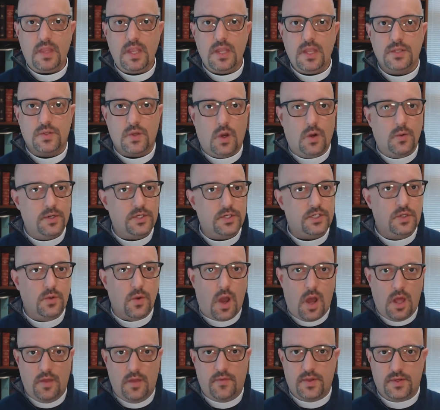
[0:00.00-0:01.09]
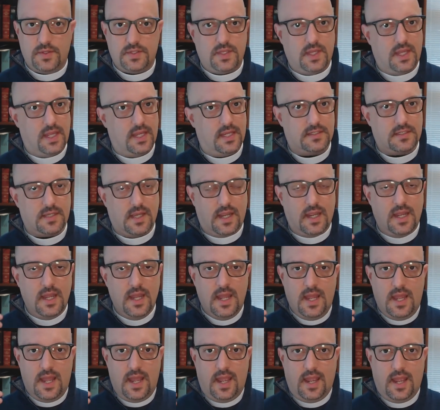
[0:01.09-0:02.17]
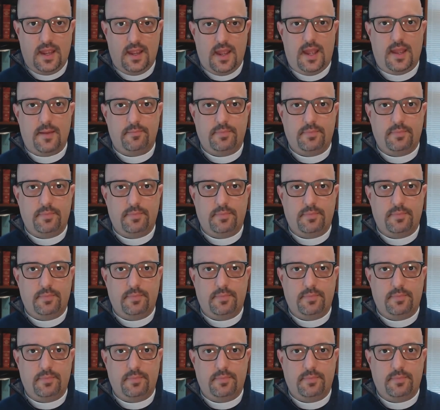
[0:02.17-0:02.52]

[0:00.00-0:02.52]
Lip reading: So I wish you all of those things, a